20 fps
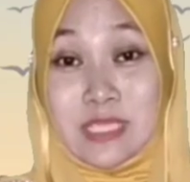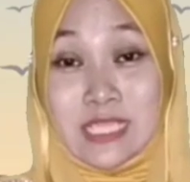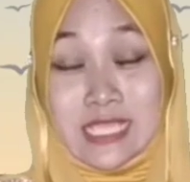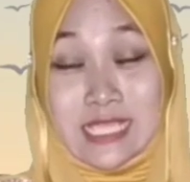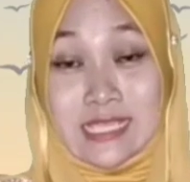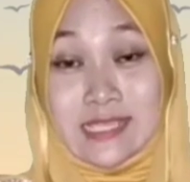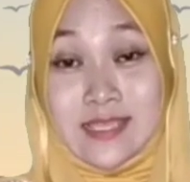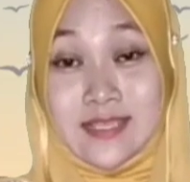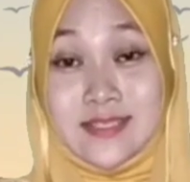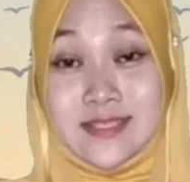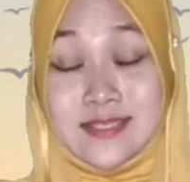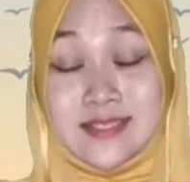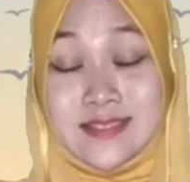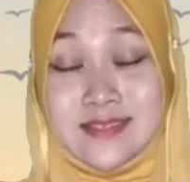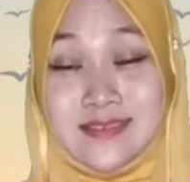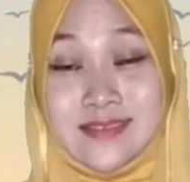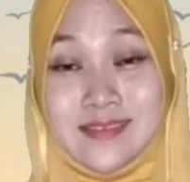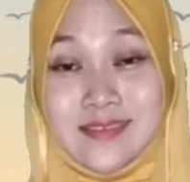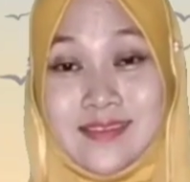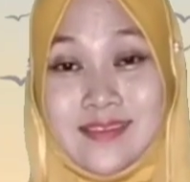because
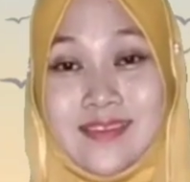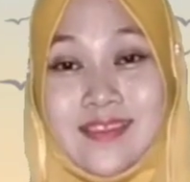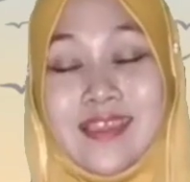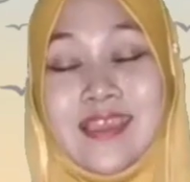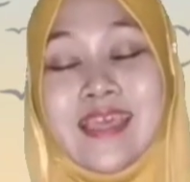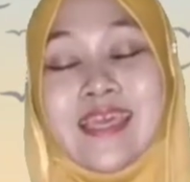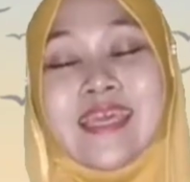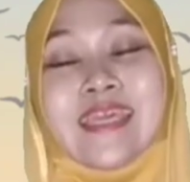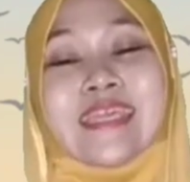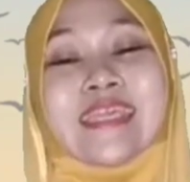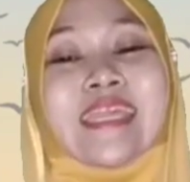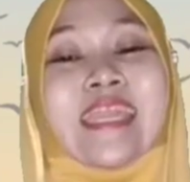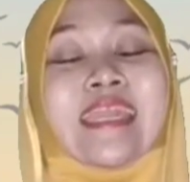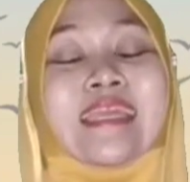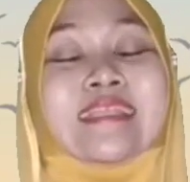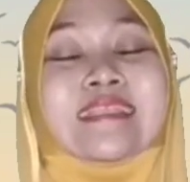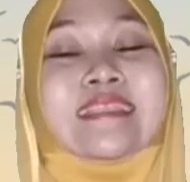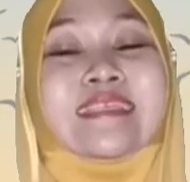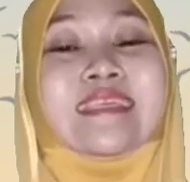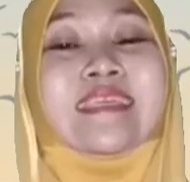
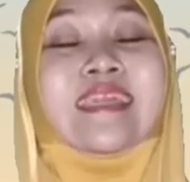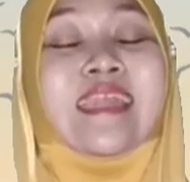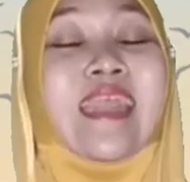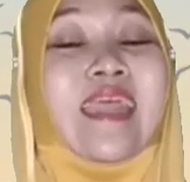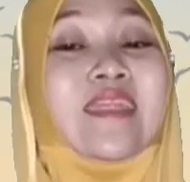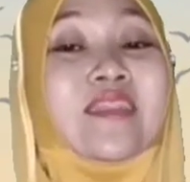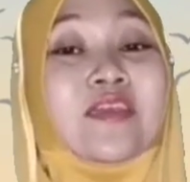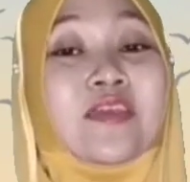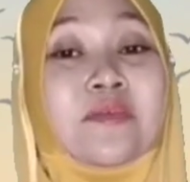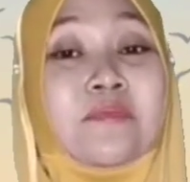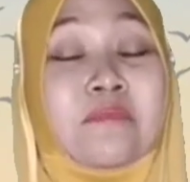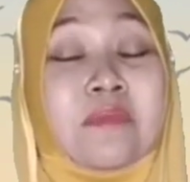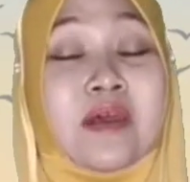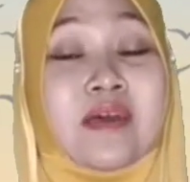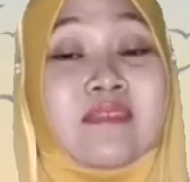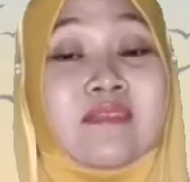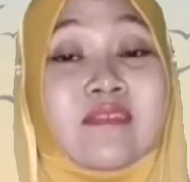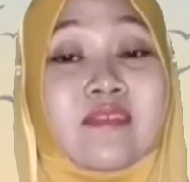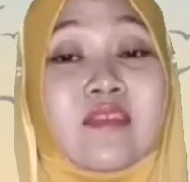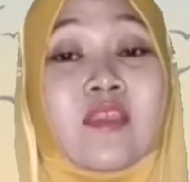Katie and her
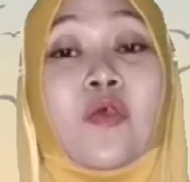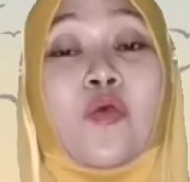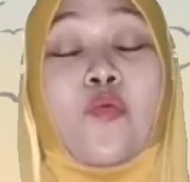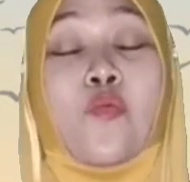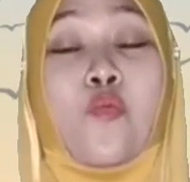mother